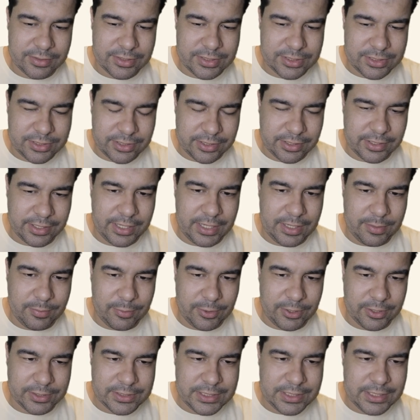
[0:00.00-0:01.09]
Stock
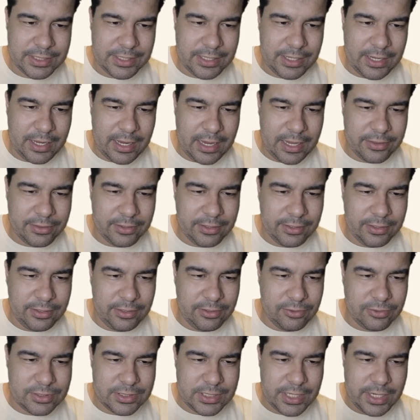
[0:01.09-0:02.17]
airbox. I think
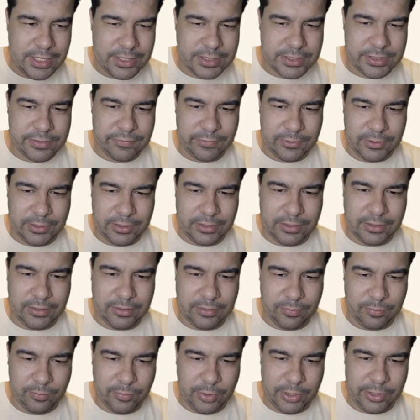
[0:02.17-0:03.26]
you tastefully
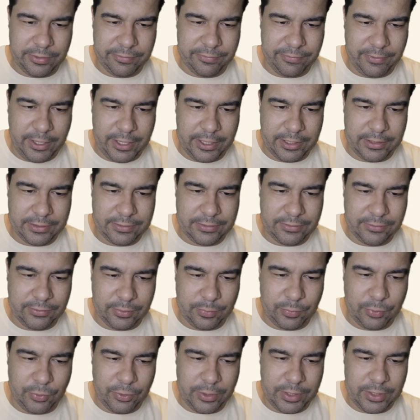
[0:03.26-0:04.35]
modified it to a
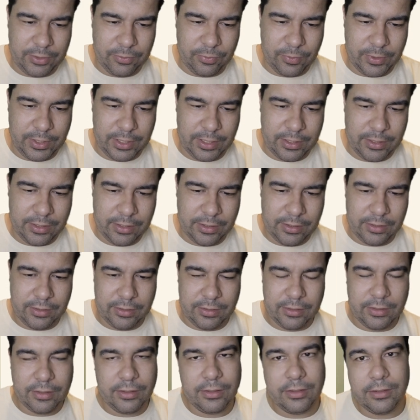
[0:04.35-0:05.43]
point where
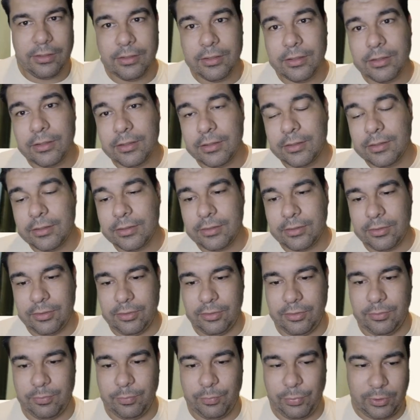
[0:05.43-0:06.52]

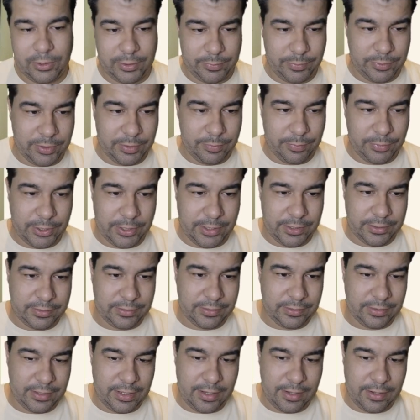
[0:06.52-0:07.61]
you pull open the
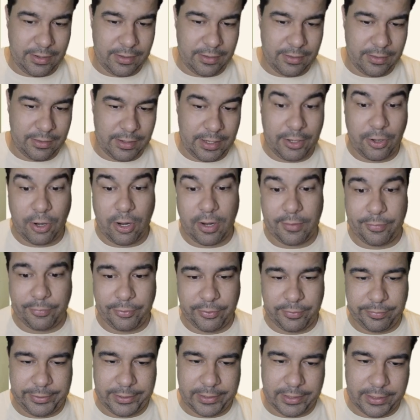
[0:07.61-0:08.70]
bonnet and a cop
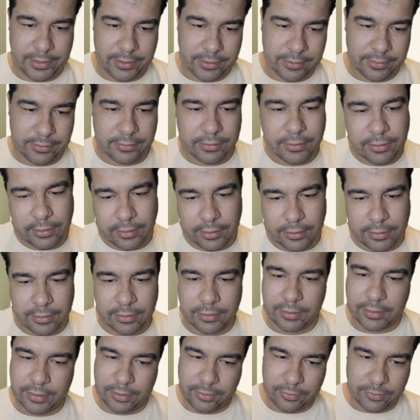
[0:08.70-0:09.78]
would be like, oh,
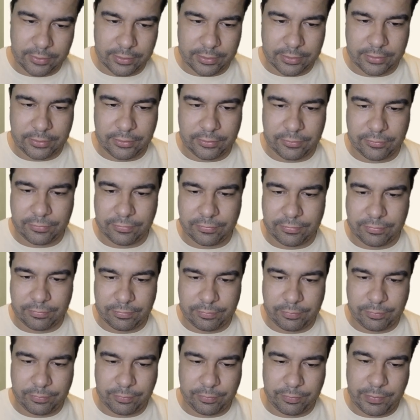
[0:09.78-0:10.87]
okay, well, you've
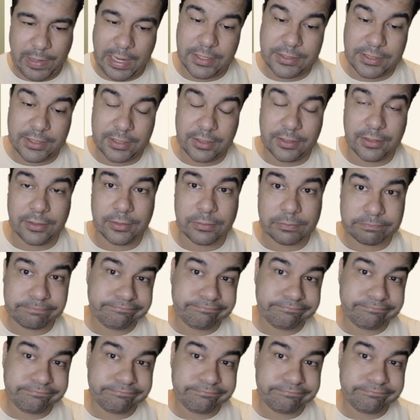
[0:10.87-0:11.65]
painted it.